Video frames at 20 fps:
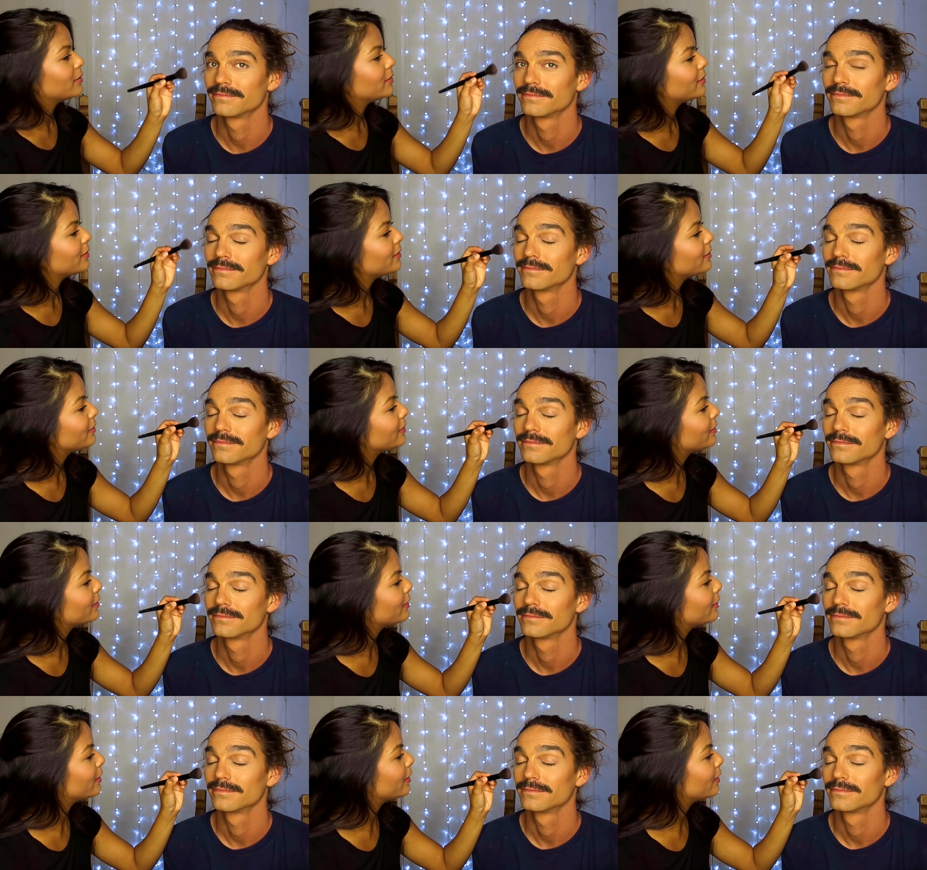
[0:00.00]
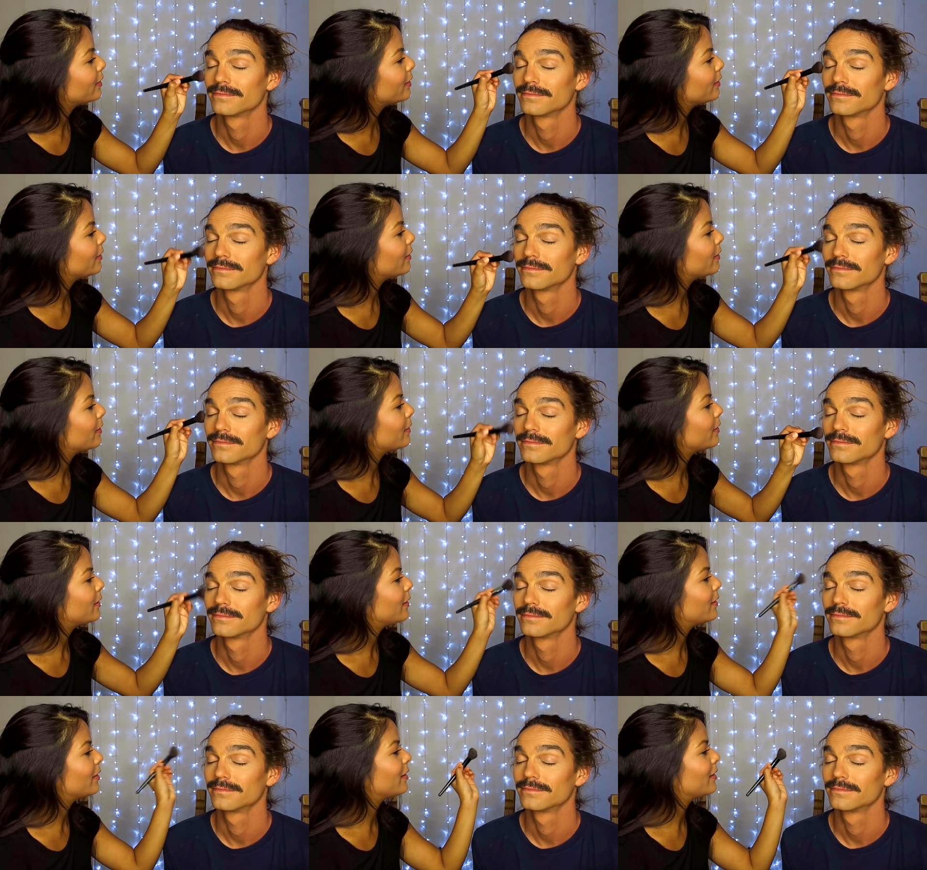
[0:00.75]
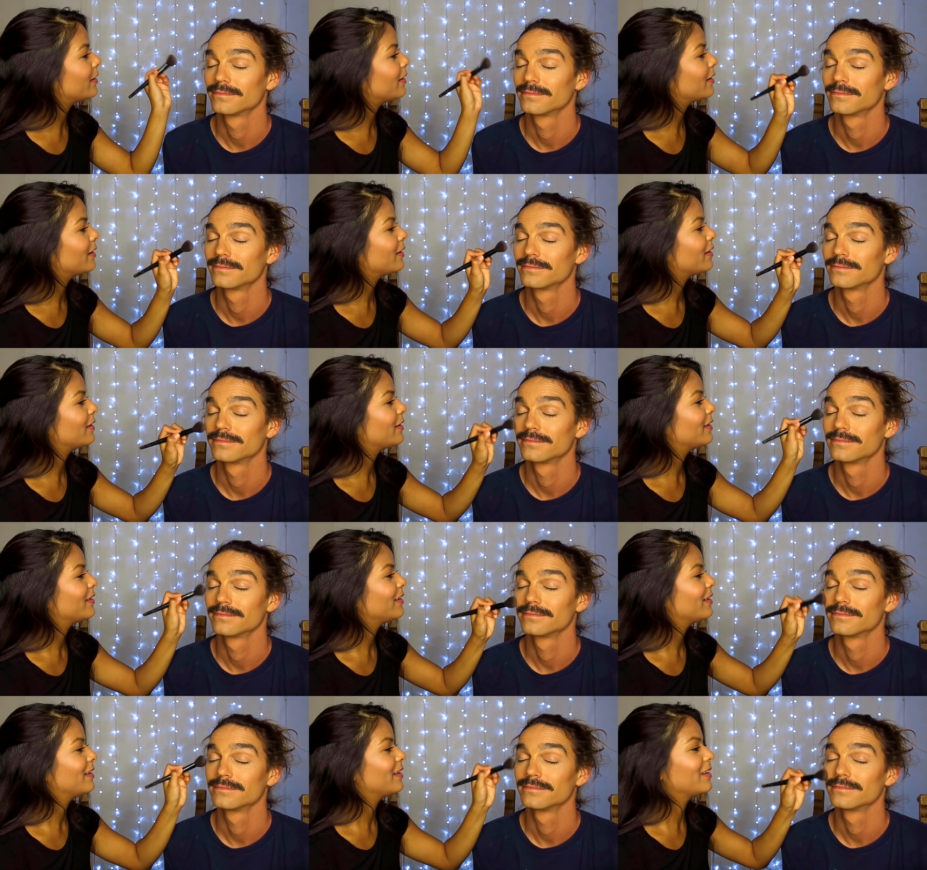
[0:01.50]

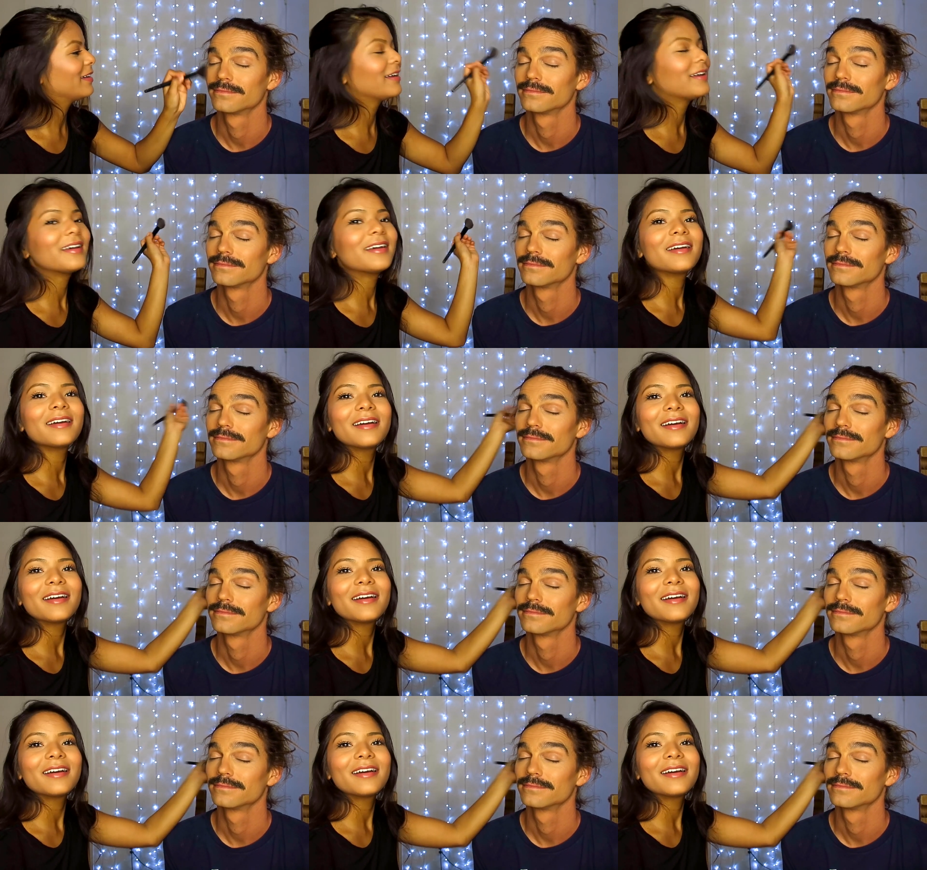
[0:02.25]
Nothing is said.